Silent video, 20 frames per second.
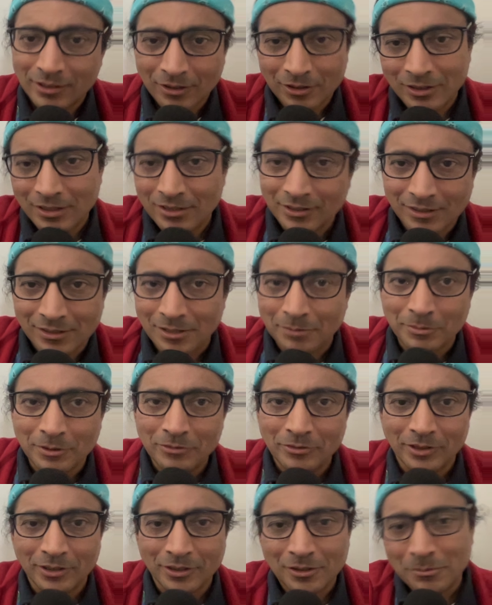all this in a
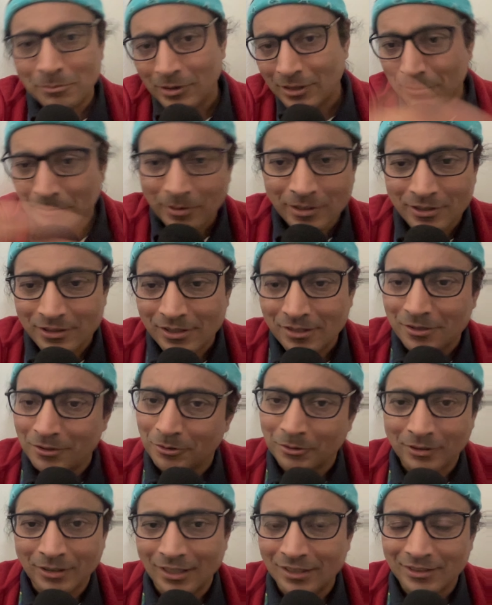separate video, but the pictures
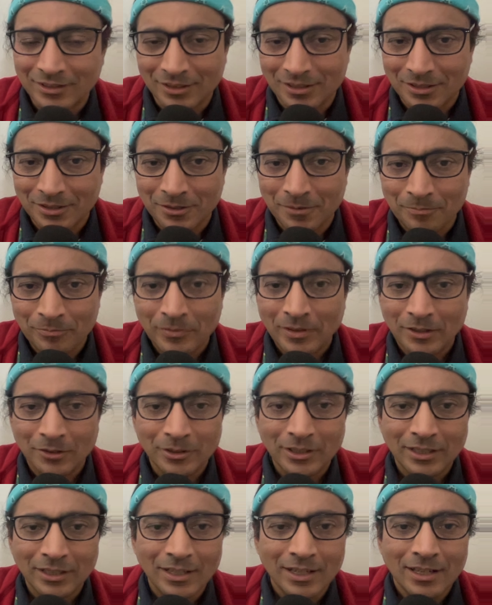look like this.
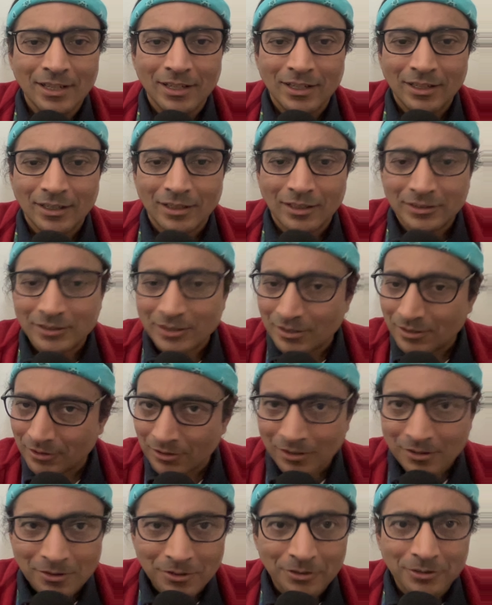Okay, this is
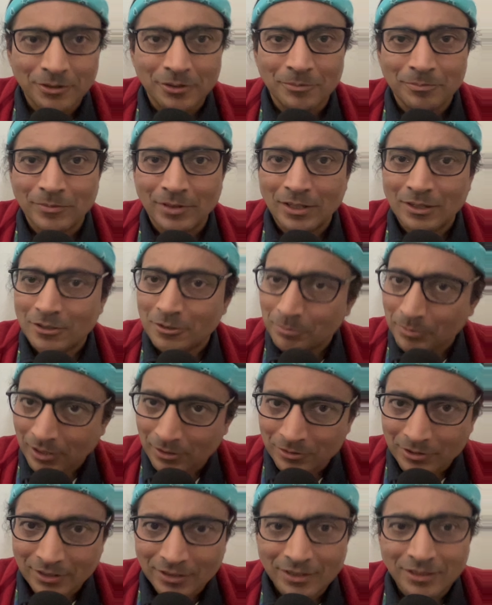also
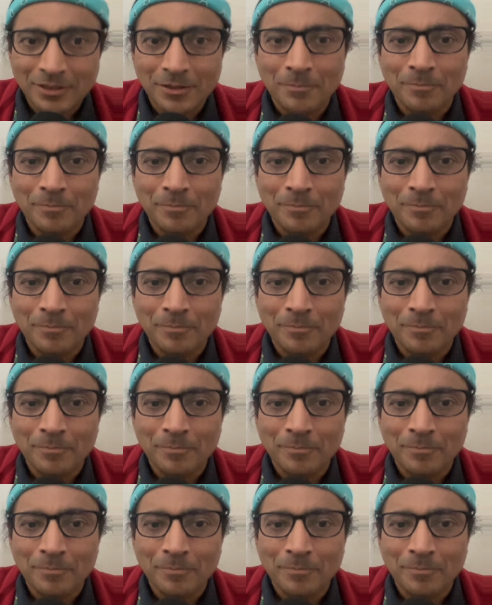sprouted